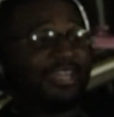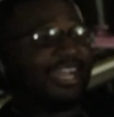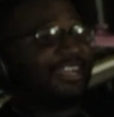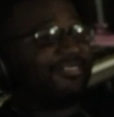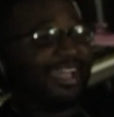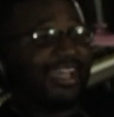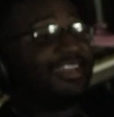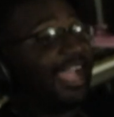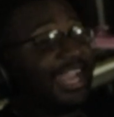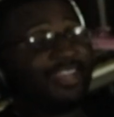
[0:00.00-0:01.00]
than
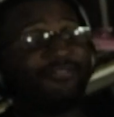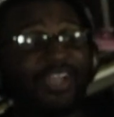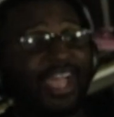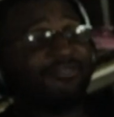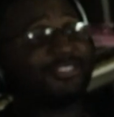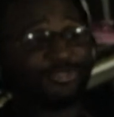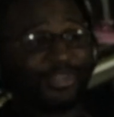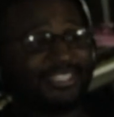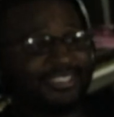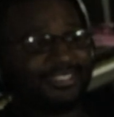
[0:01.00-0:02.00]
95. 95 is
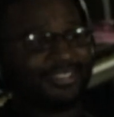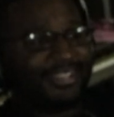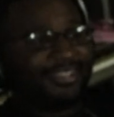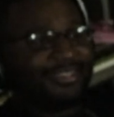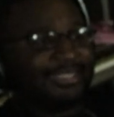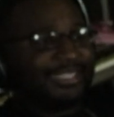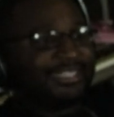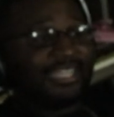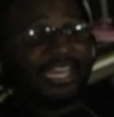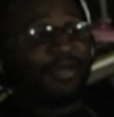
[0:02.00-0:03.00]
crazy.
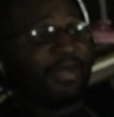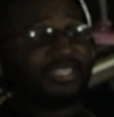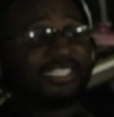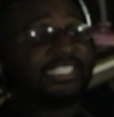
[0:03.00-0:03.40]
Then that might change